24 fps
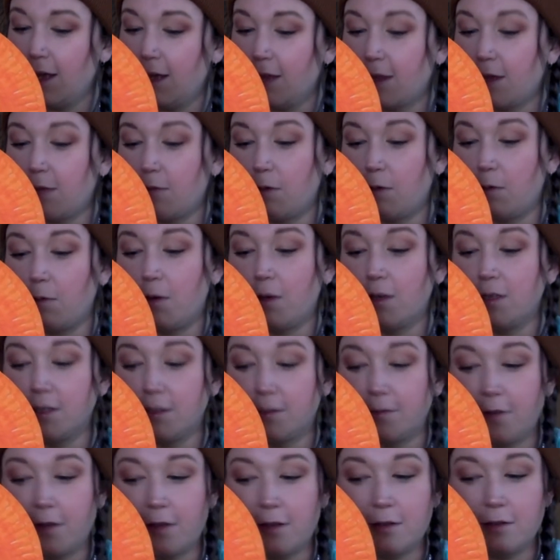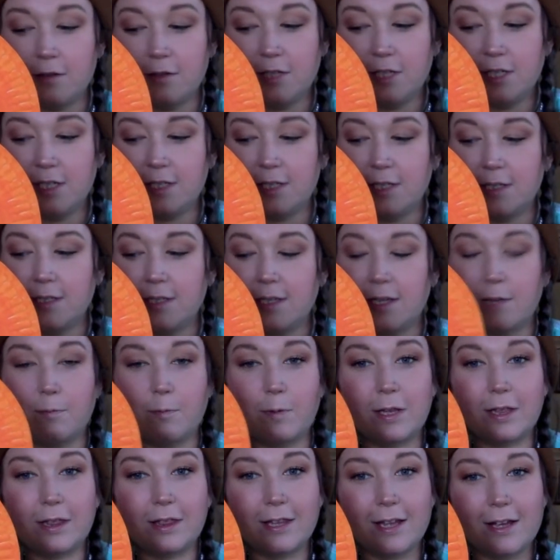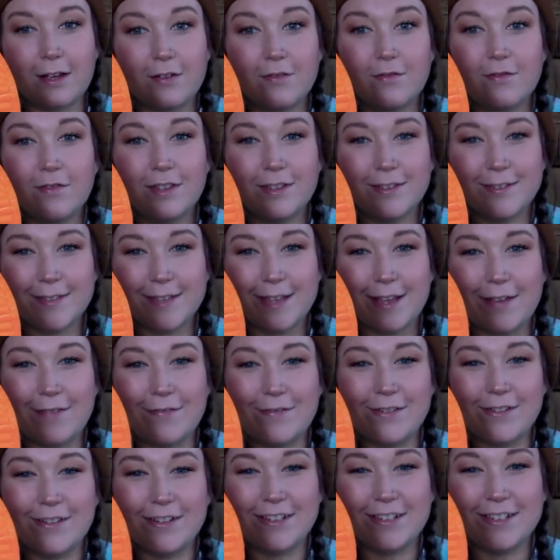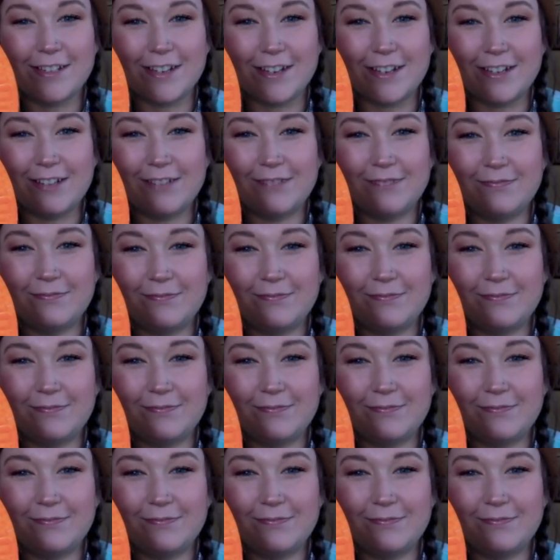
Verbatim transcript: that we want to follow Jesus and we love the Savior so.